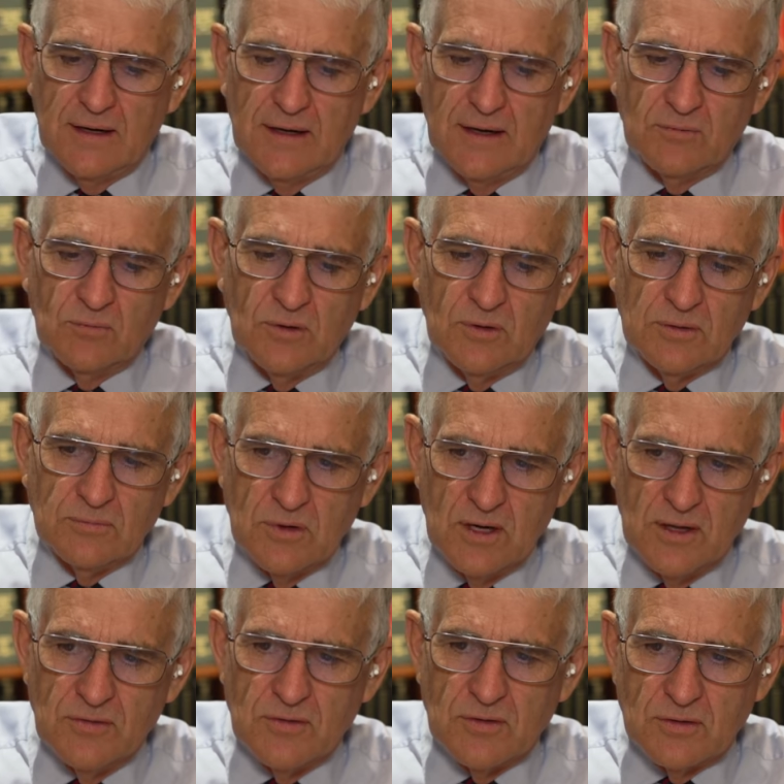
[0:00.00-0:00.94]
And one
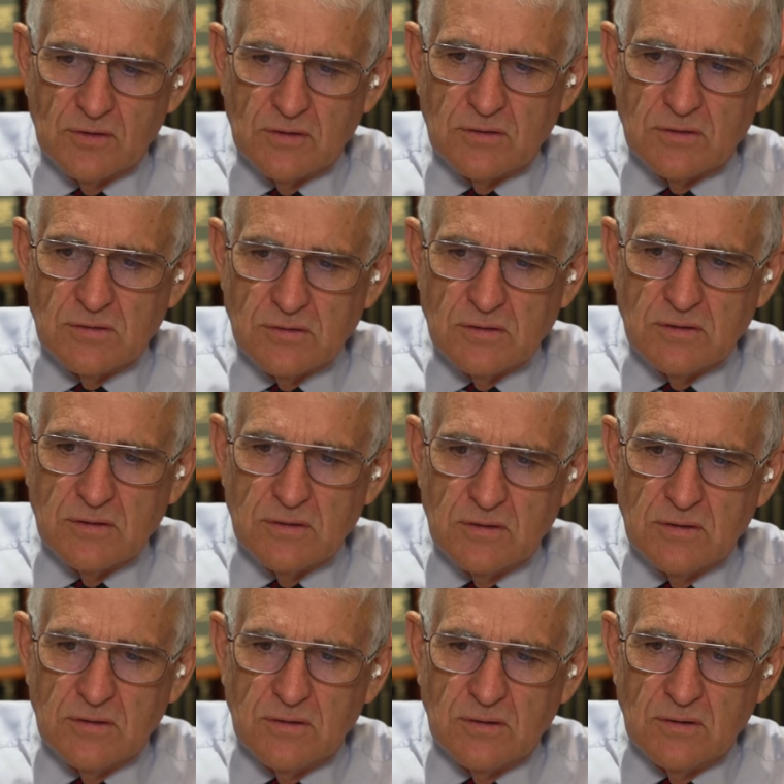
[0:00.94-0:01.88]
wonders
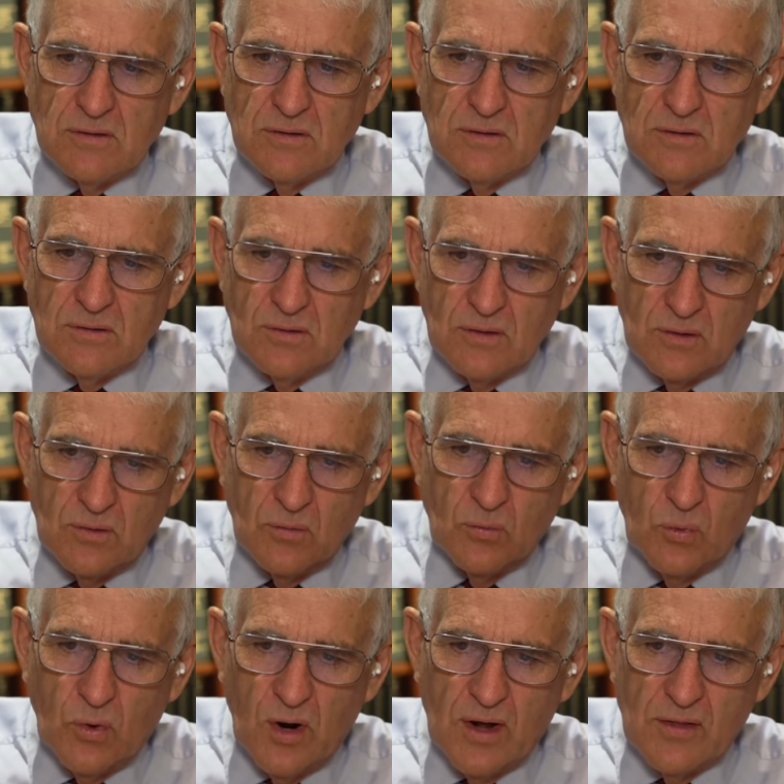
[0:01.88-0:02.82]

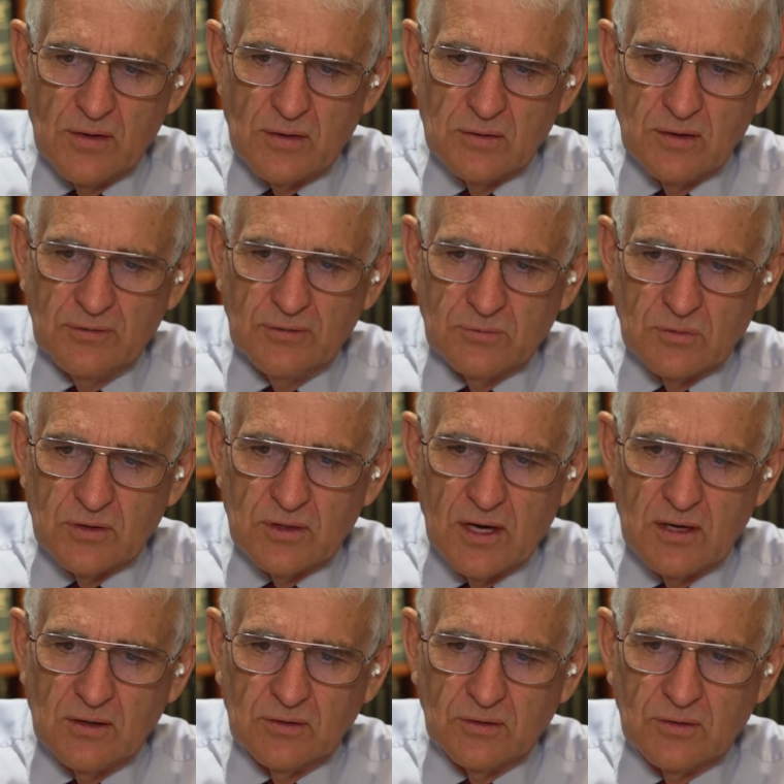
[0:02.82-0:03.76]
whether you're left with a
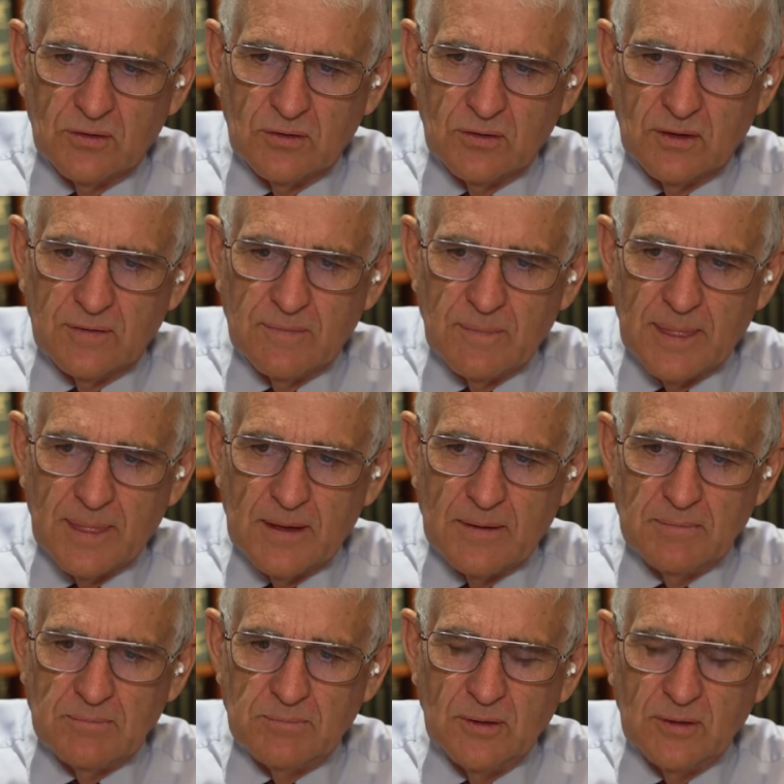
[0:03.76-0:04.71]
culture that
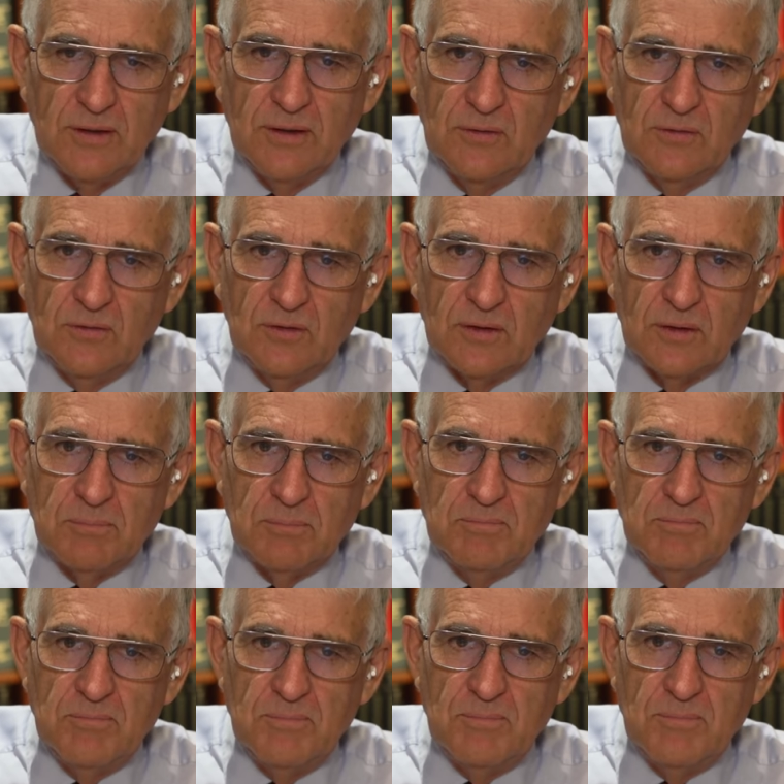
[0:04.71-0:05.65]
believes in a
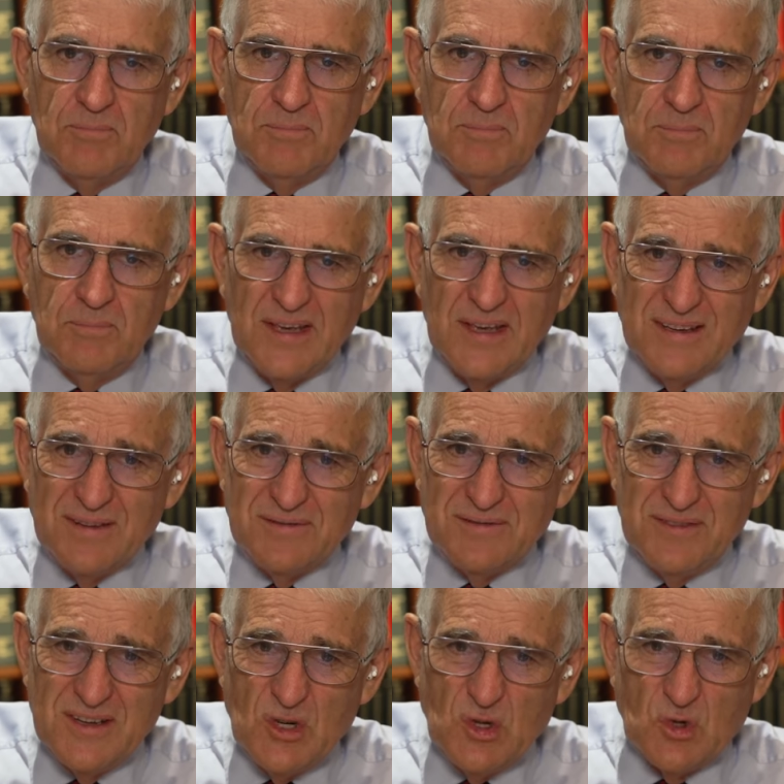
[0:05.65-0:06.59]
bigger
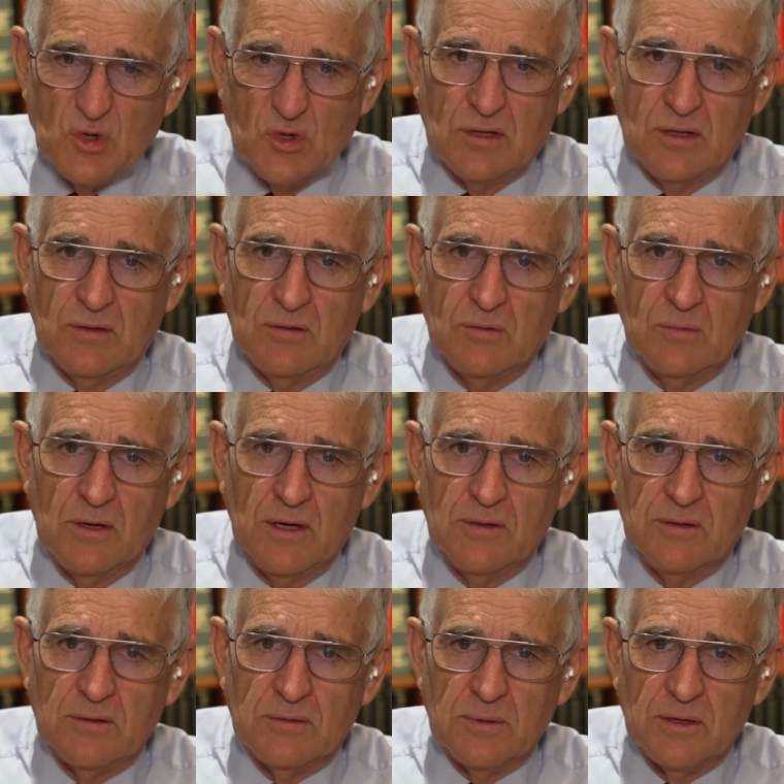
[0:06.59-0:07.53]
vision in the way
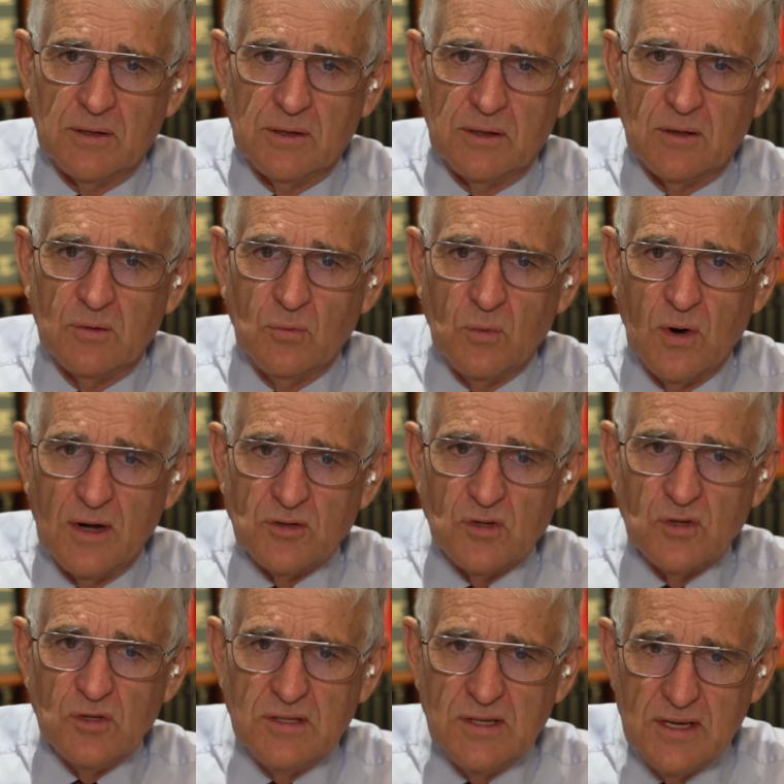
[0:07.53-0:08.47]
that America
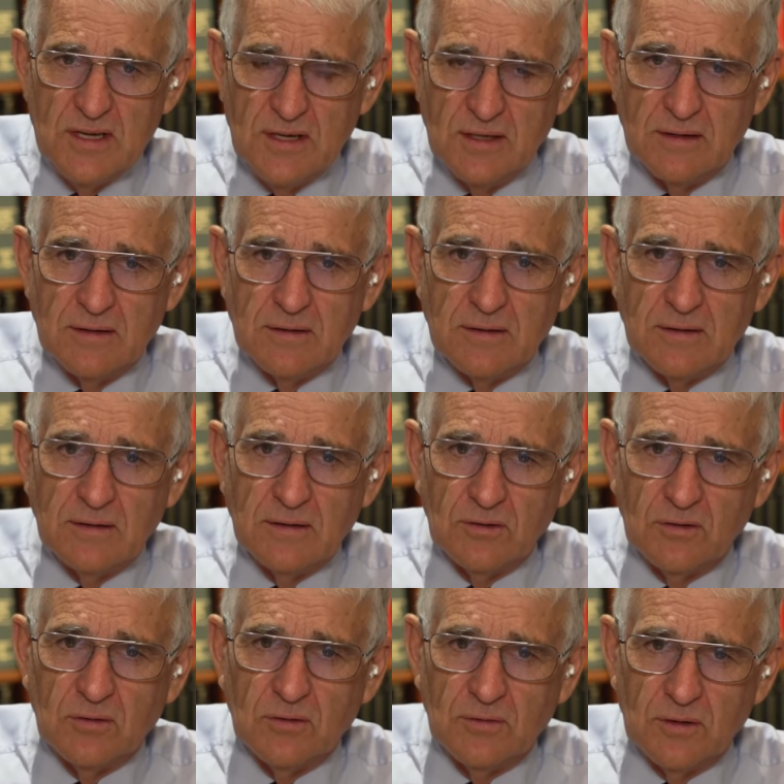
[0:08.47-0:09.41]
once did.
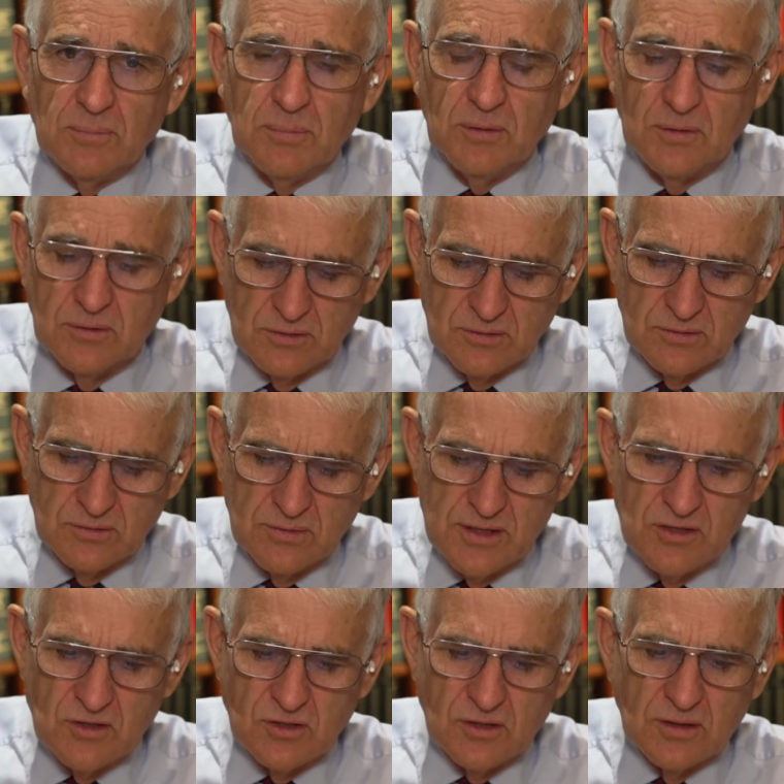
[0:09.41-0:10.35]
It's the very point you're
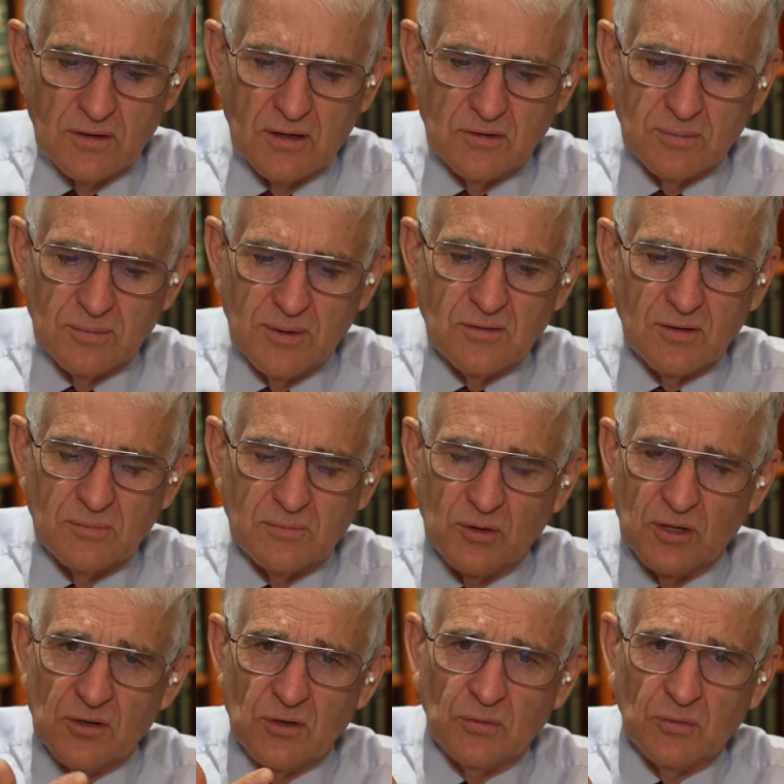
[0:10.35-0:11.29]
raising. I suppose I'm
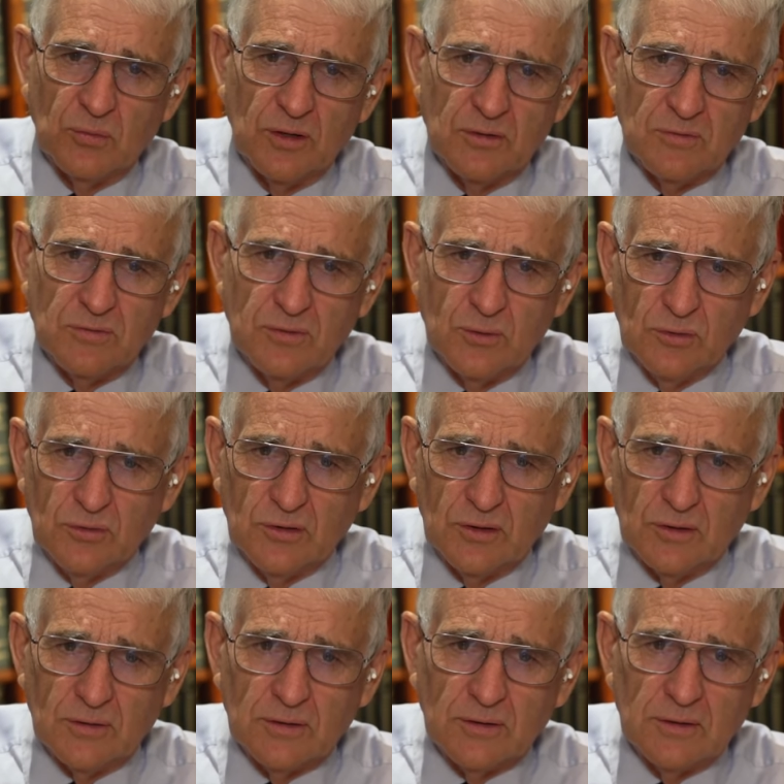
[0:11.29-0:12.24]
really just reinforcing
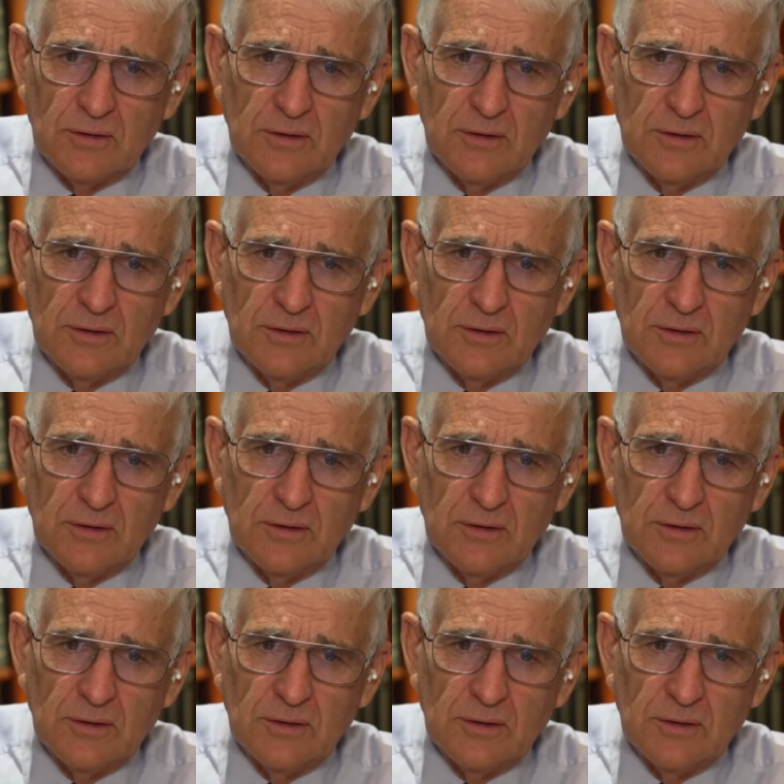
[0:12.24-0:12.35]
it.